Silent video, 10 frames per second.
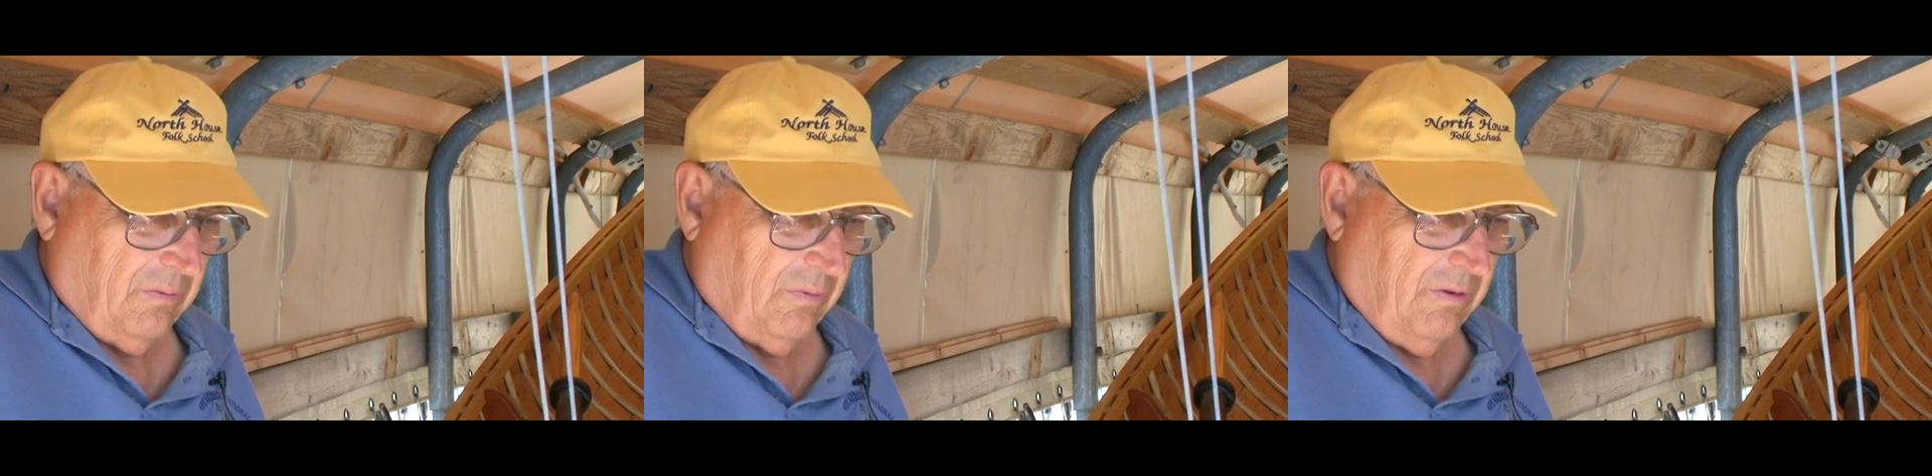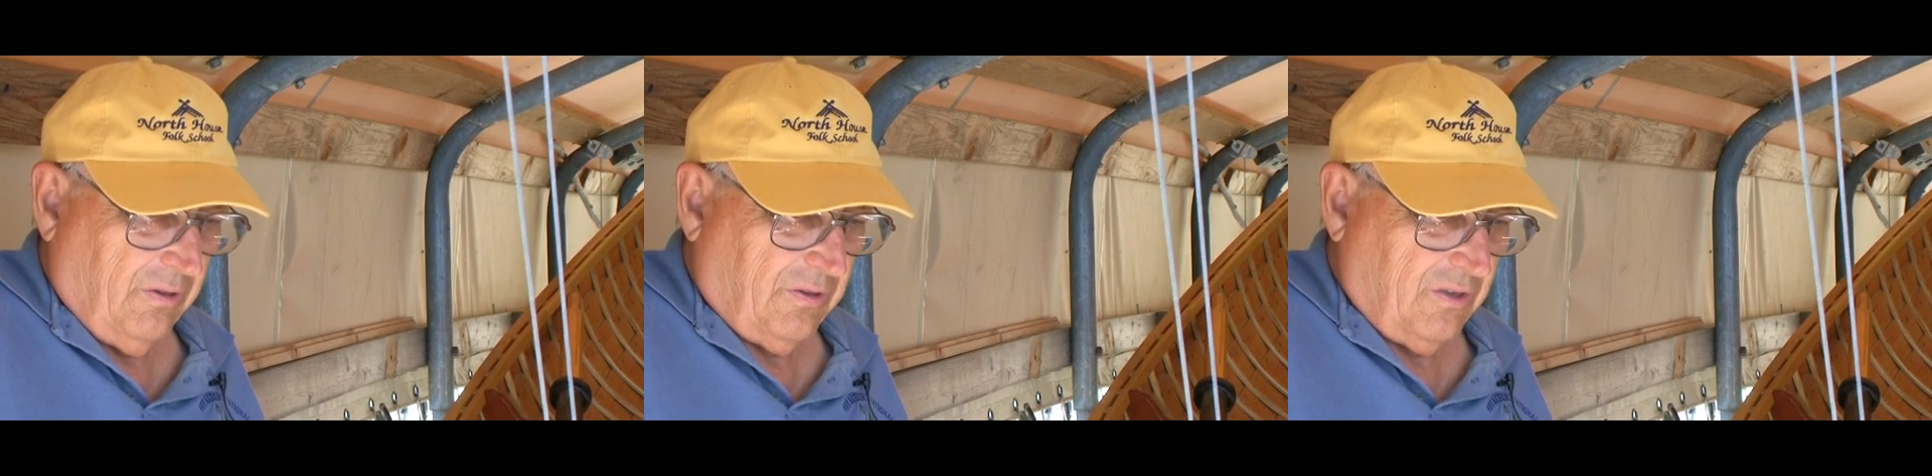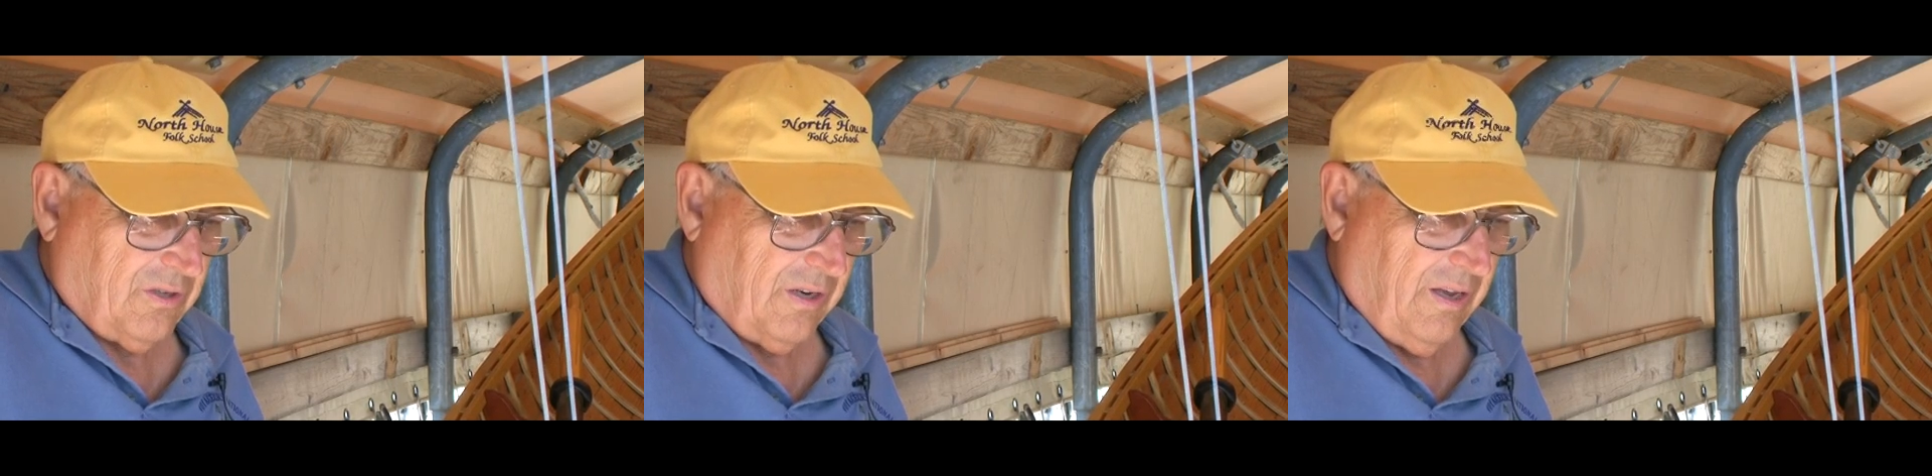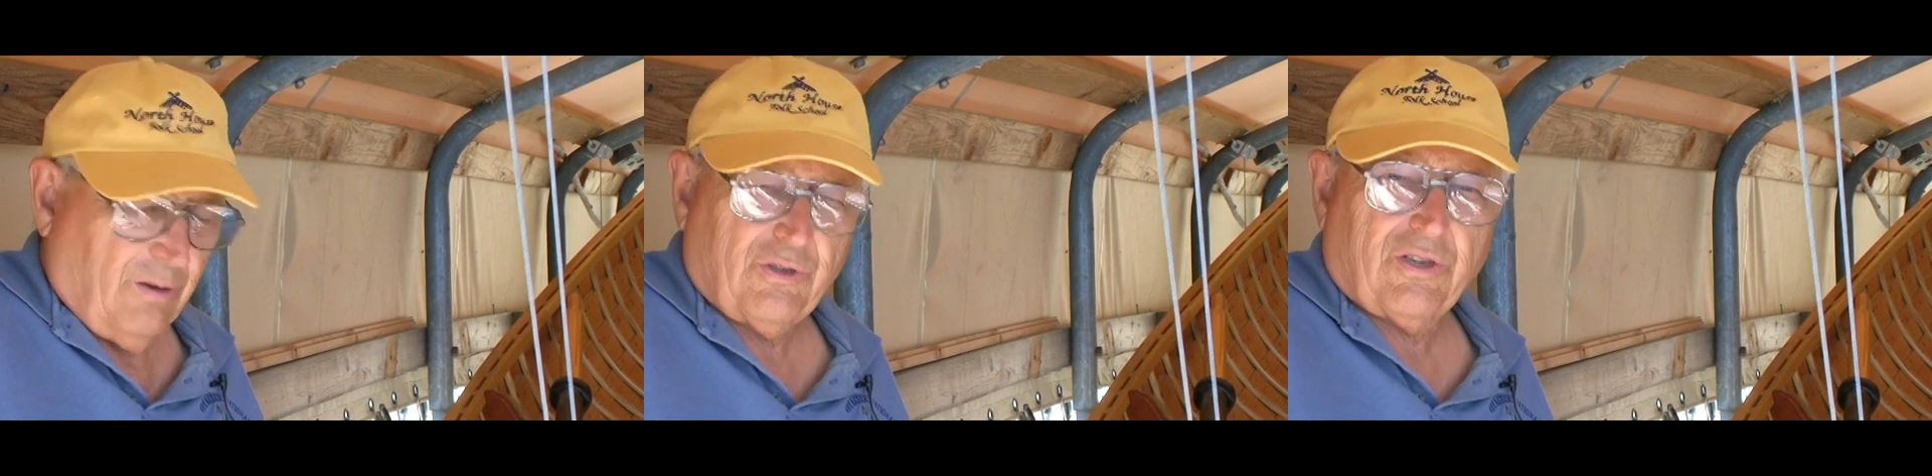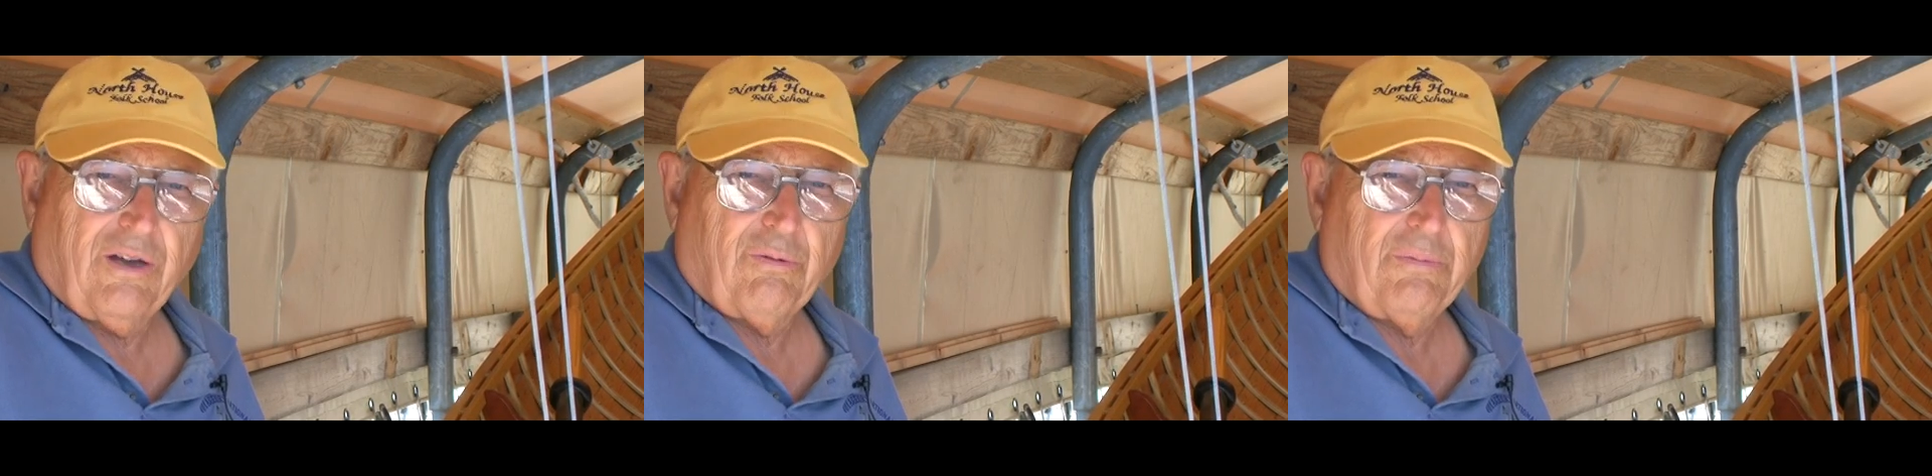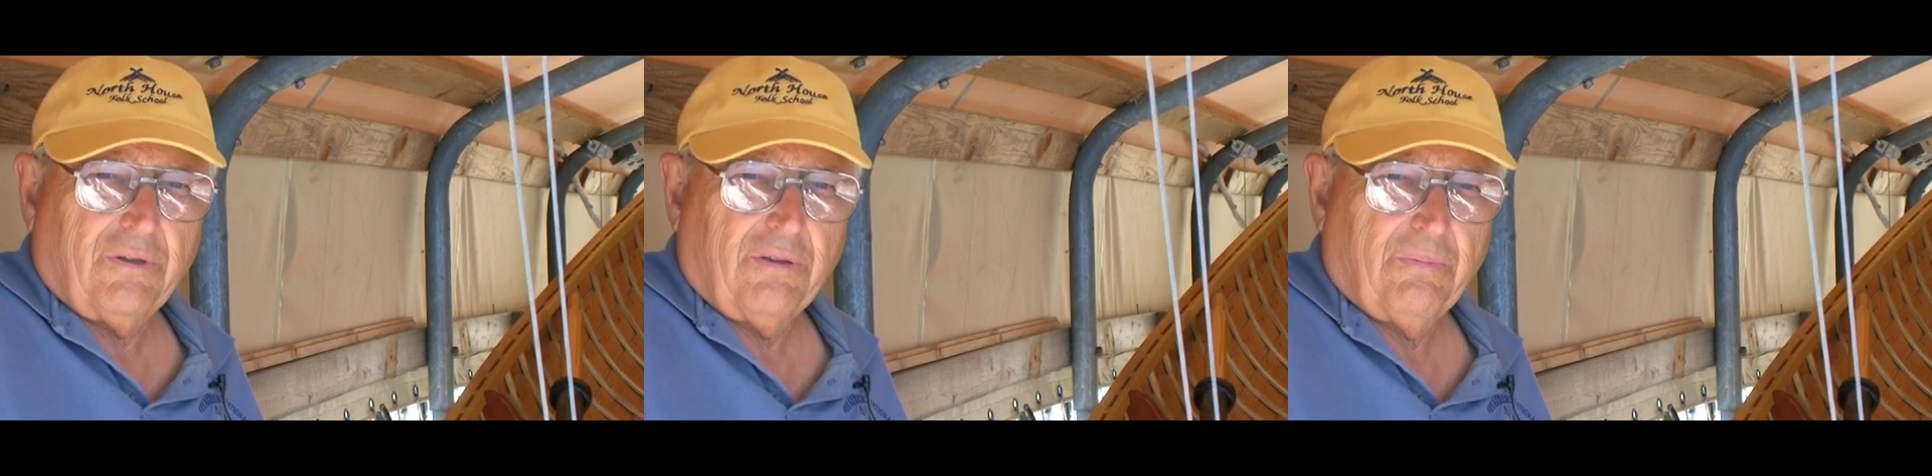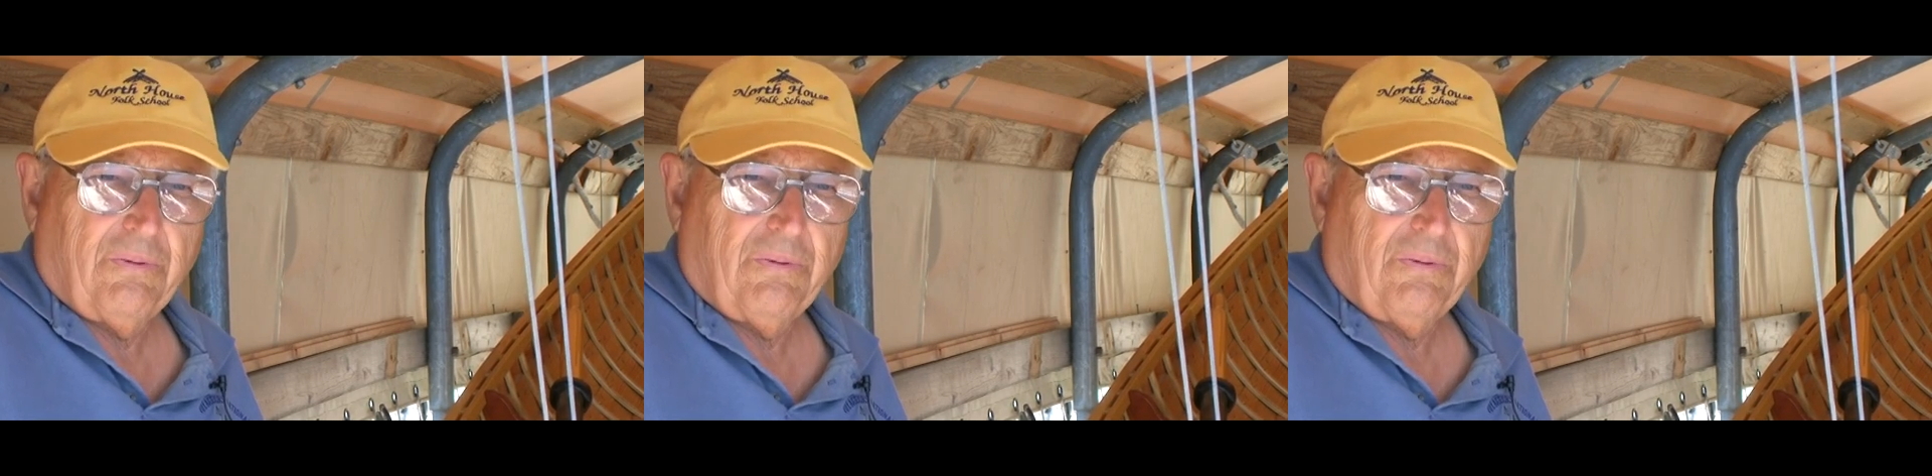One of the things that I always thought would be